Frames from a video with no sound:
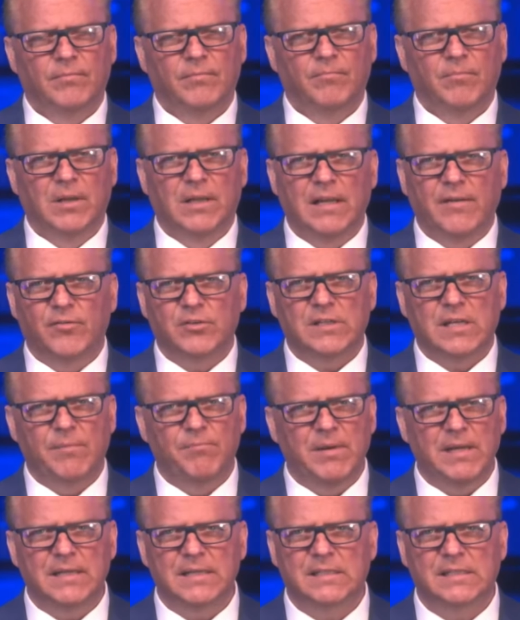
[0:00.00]
believers can
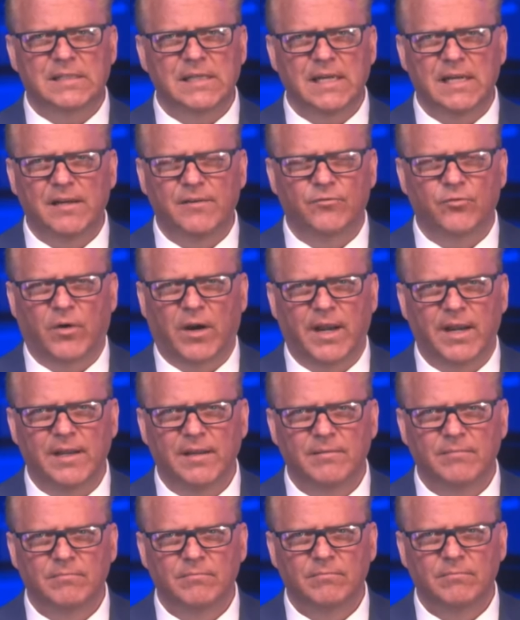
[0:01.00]
be deceived, right?